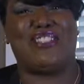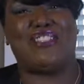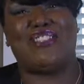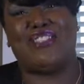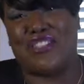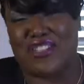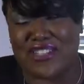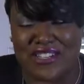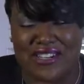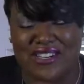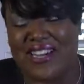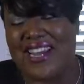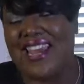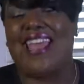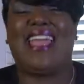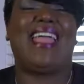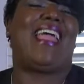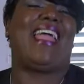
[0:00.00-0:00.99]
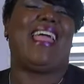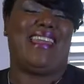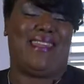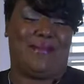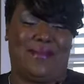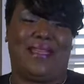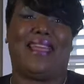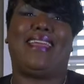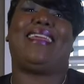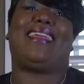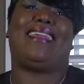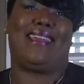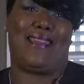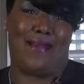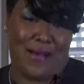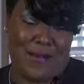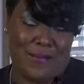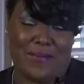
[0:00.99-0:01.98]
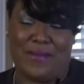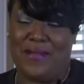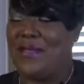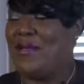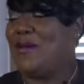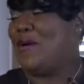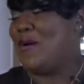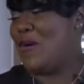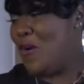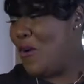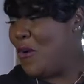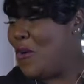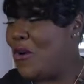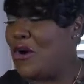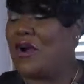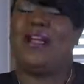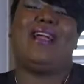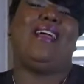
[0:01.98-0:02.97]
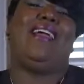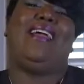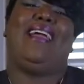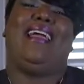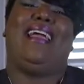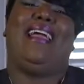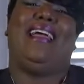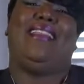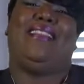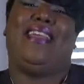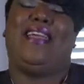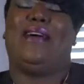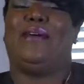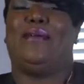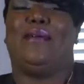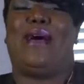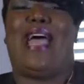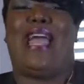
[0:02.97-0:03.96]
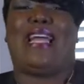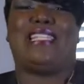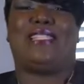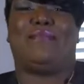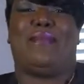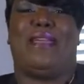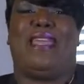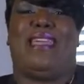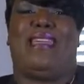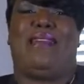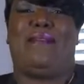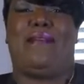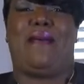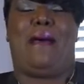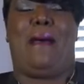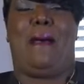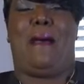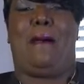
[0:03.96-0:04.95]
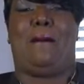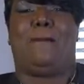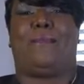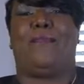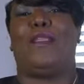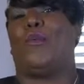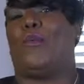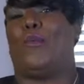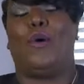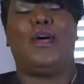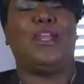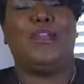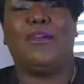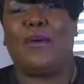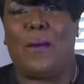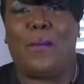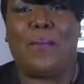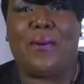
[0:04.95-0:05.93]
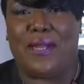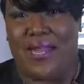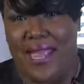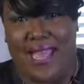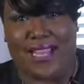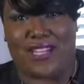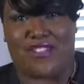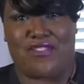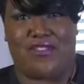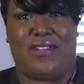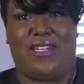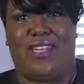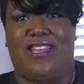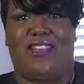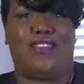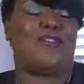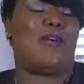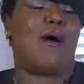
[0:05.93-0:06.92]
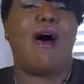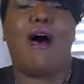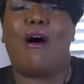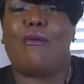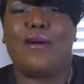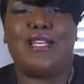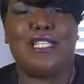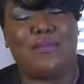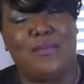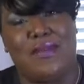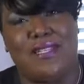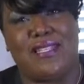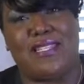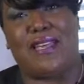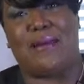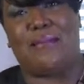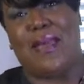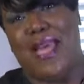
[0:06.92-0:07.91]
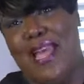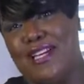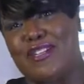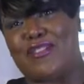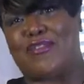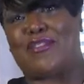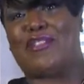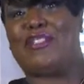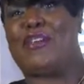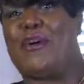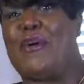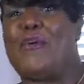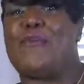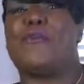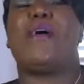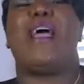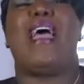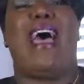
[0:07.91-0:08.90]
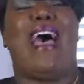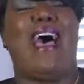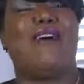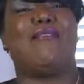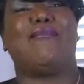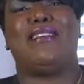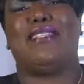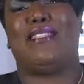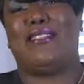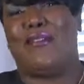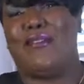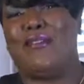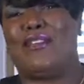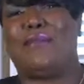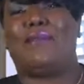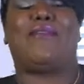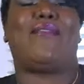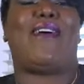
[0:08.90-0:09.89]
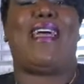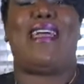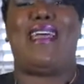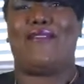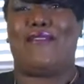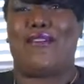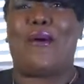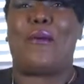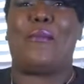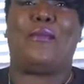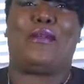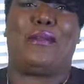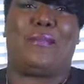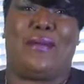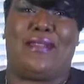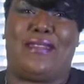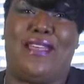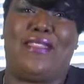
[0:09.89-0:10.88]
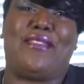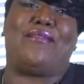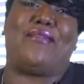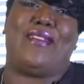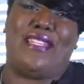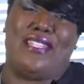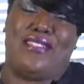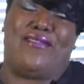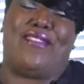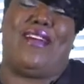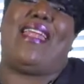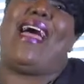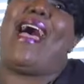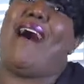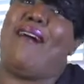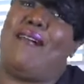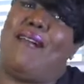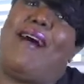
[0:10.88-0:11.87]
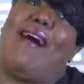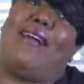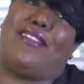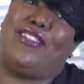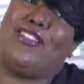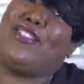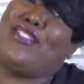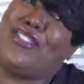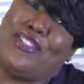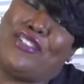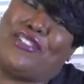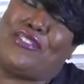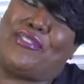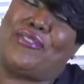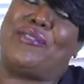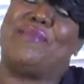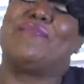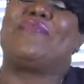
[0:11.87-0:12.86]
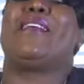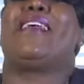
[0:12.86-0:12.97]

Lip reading: Sugar? And I'm like, yup. Or they'll ask me, what are you gonna put extra in here? You're always putting some extra. So I always told them if I ever open up another restaurant, I'll call it Sugars.